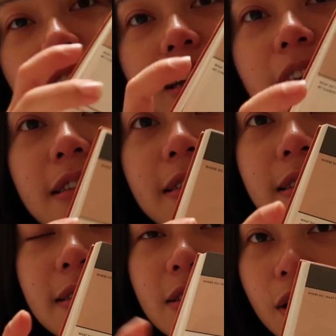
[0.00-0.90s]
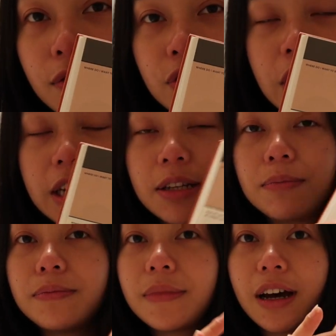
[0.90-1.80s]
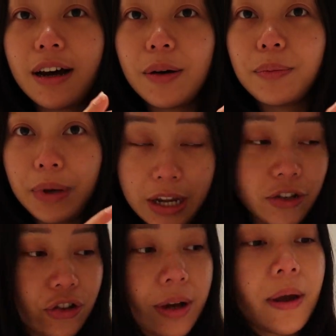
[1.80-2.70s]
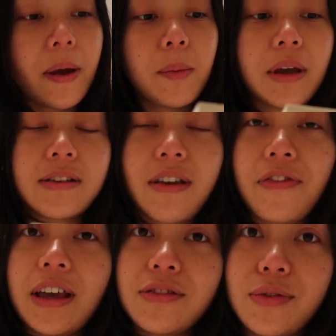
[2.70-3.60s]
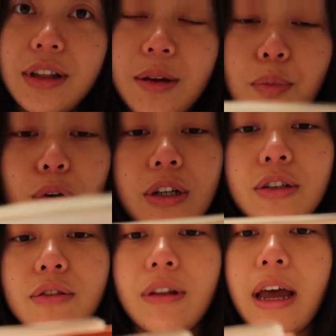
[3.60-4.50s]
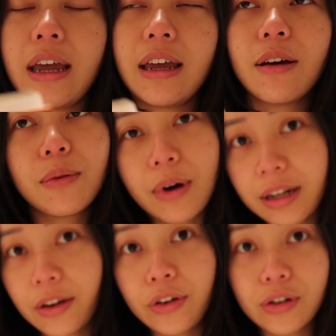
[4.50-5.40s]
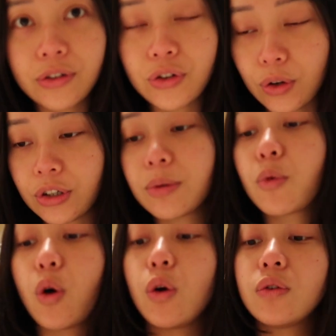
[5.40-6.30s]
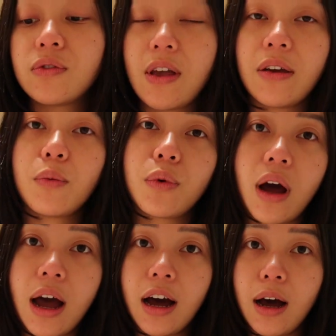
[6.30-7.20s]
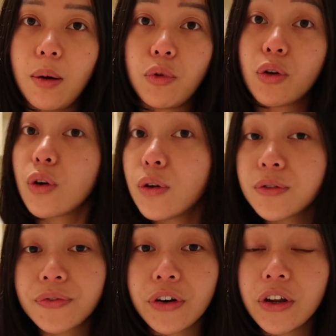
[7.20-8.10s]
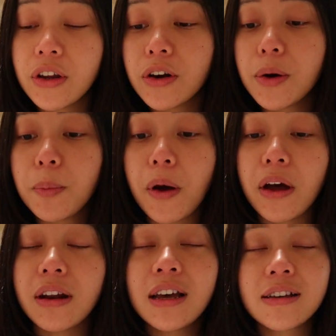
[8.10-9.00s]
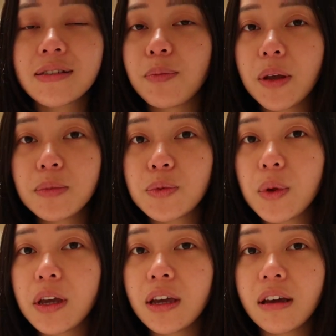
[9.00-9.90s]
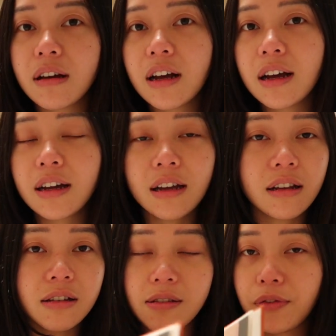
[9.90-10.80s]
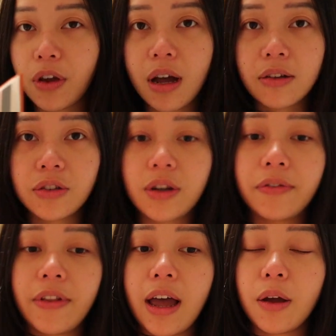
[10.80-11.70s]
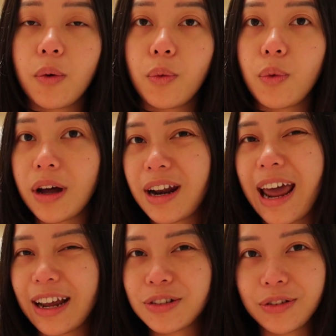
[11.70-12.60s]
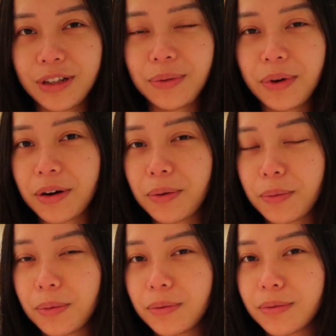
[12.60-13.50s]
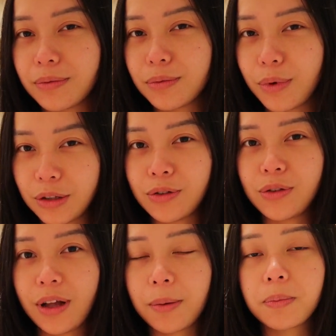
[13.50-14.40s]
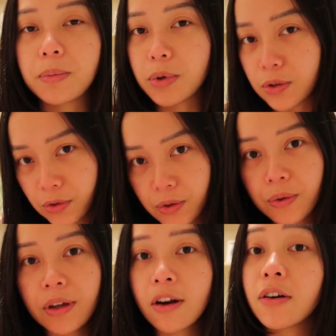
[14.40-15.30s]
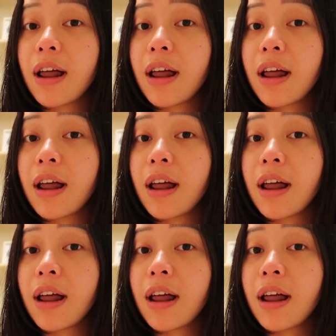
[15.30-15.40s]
in is this self-check-in page, because I think it's really important to like write down your short-term goals, like your goals for the year. But sometimes we get lost of touch of like what actually we are want to like pursue in our